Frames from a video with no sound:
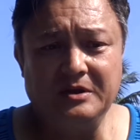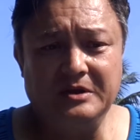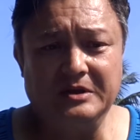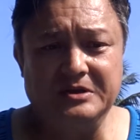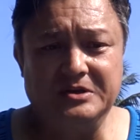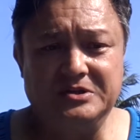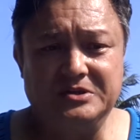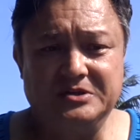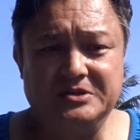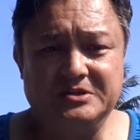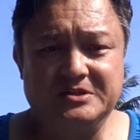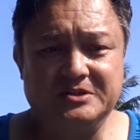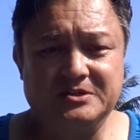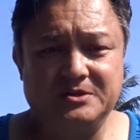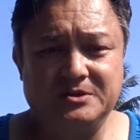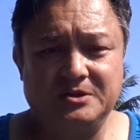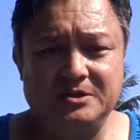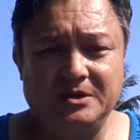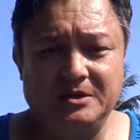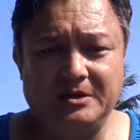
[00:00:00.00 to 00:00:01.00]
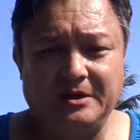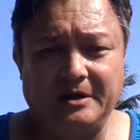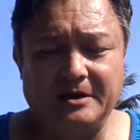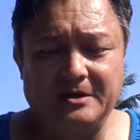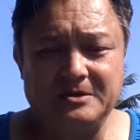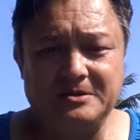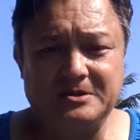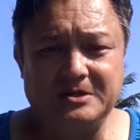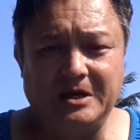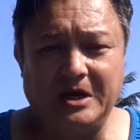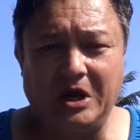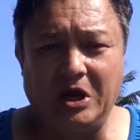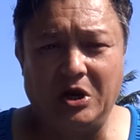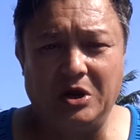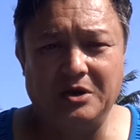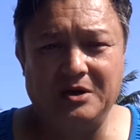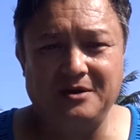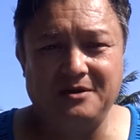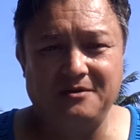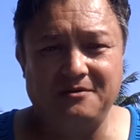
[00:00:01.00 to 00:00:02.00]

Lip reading: this is, like I say,